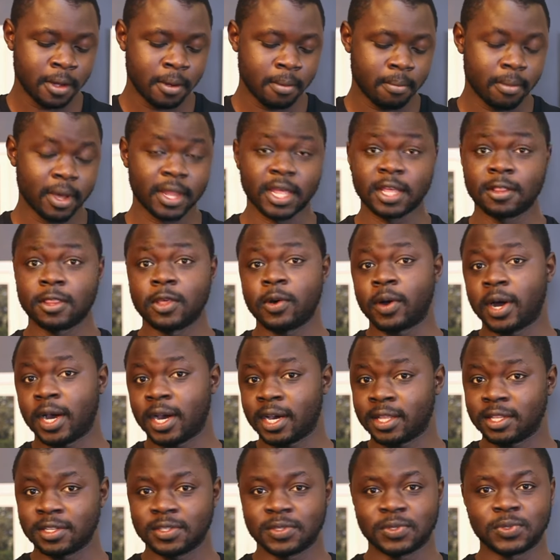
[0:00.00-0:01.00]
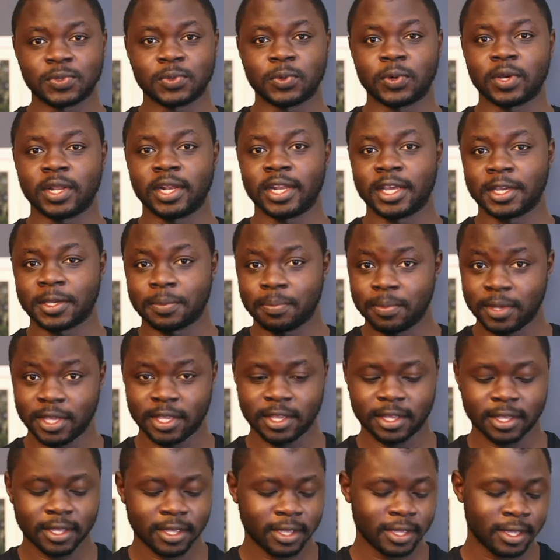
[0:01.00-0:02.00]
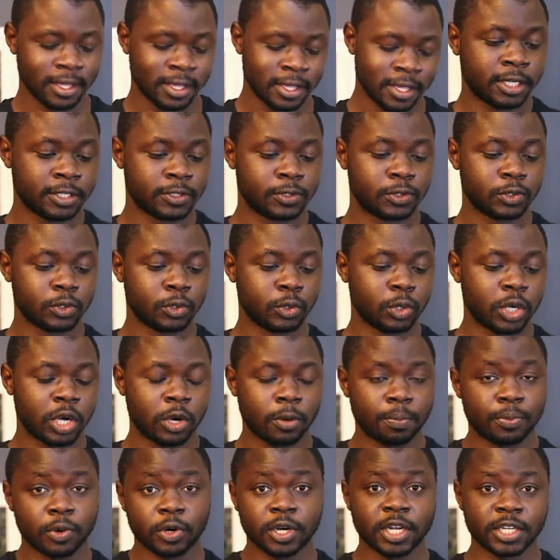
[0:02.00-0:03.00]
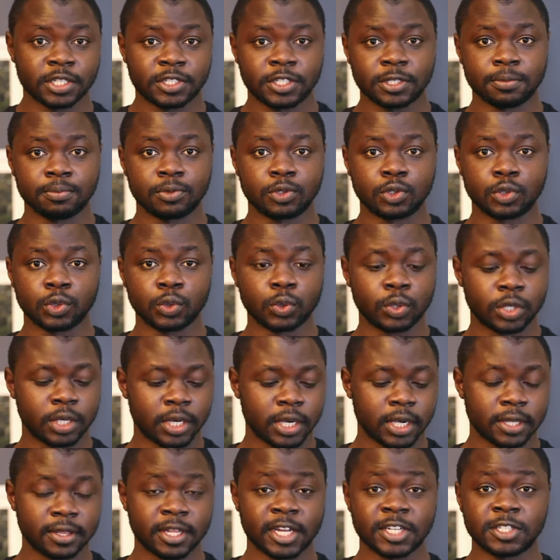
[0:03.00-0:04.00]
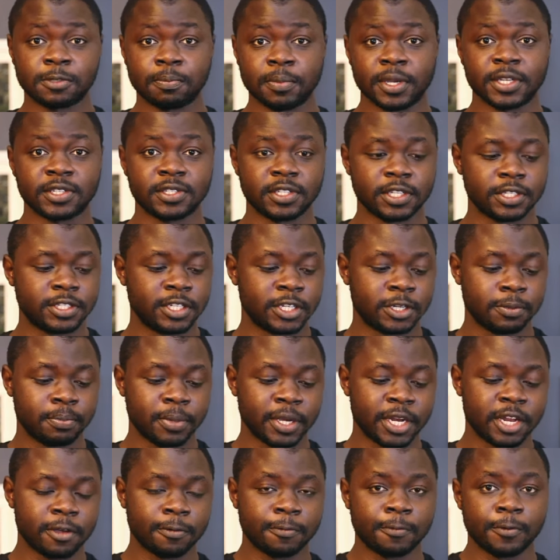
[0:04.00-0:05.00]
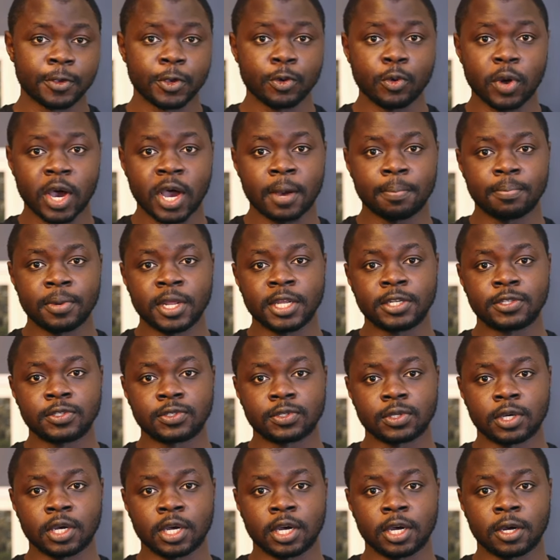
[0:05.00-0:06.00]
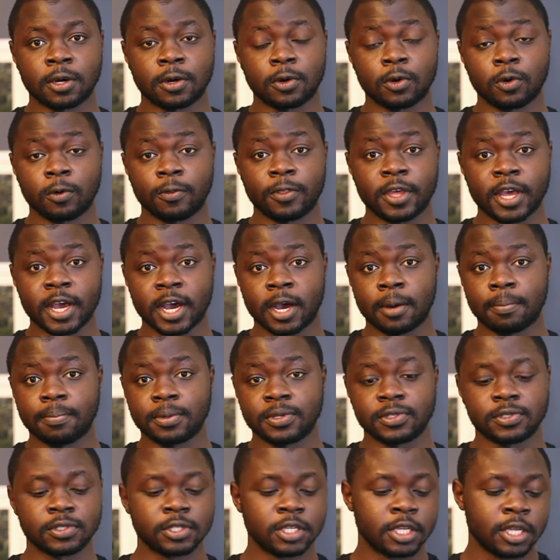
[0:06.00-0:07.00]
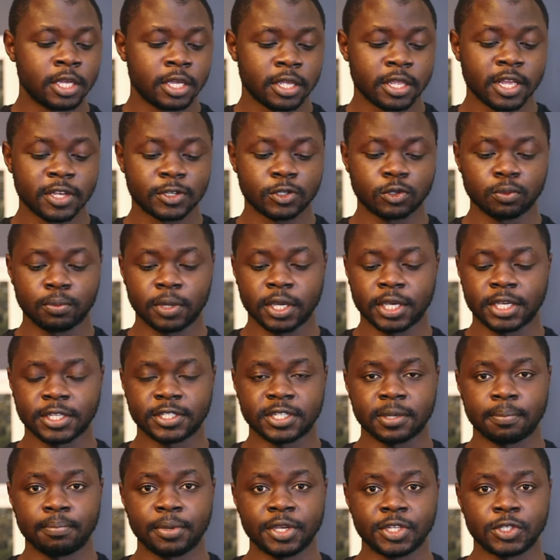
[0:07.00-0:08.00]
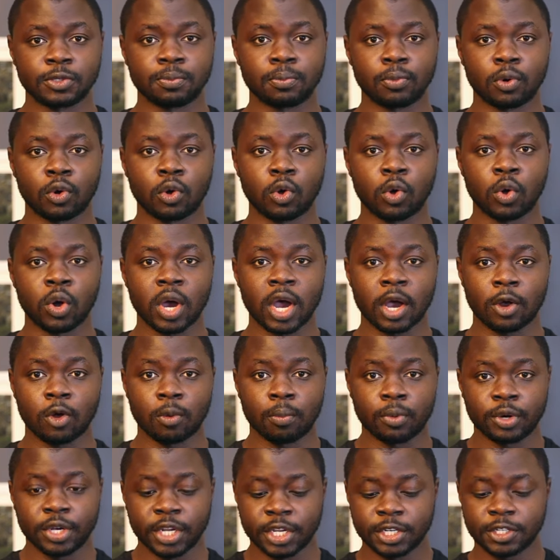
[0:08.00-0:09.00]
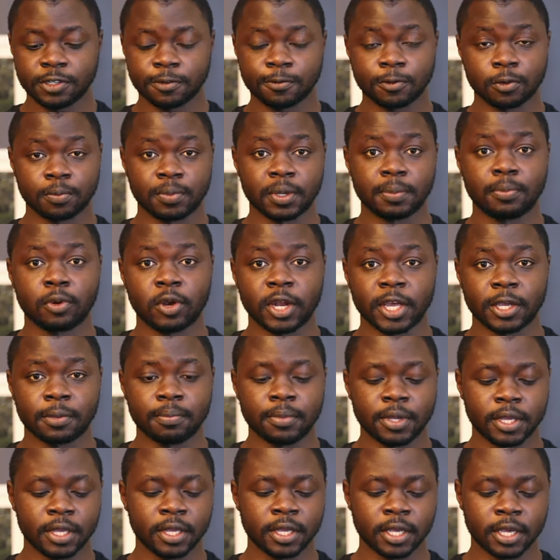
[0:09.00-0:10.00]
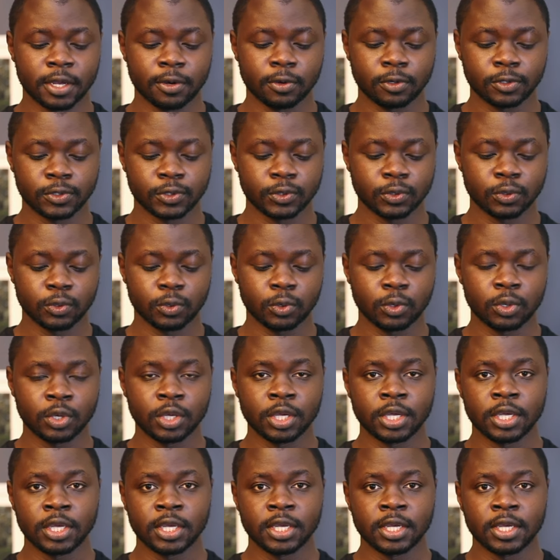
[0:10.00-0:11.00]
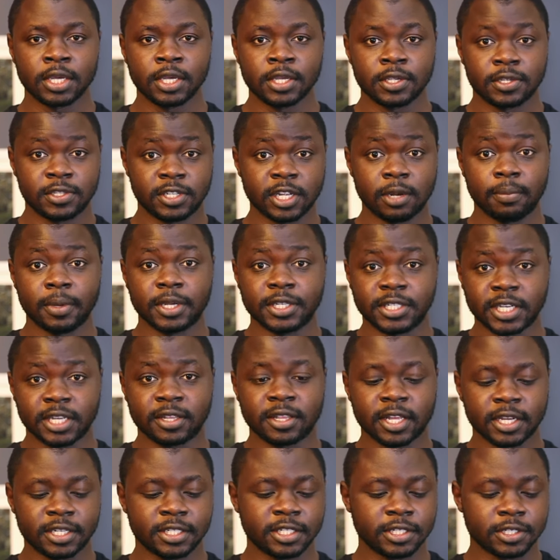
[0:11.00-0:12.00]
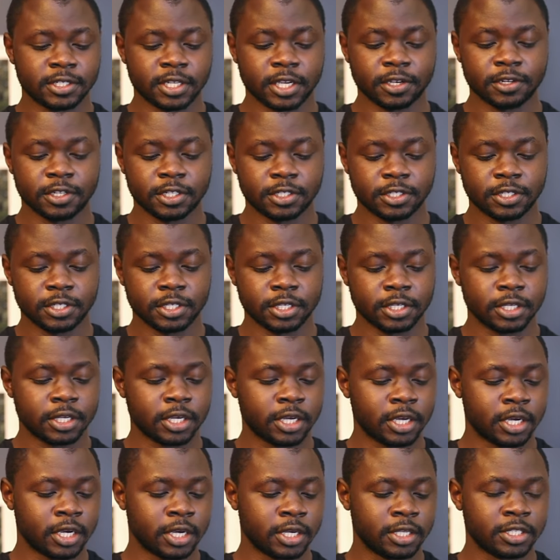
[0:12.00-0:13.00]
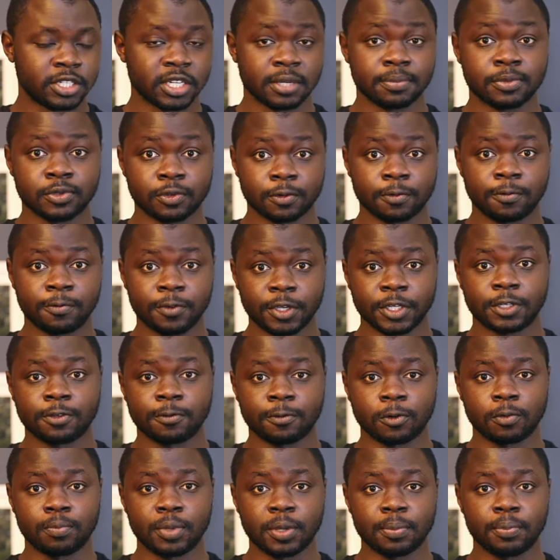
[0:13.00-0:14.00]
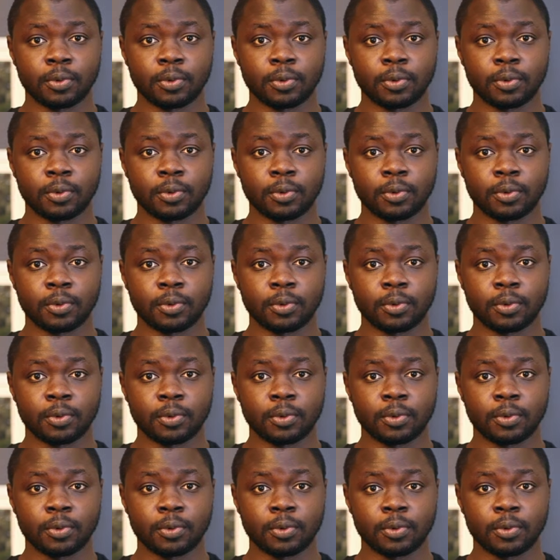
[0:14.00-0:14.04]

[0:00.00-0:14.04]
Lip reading: But then there were others who are like me. So our product team took that message and made a few updates on the uppers just to make it a bit more accommodative for people like me and also still maintain that integrity in terms of fit for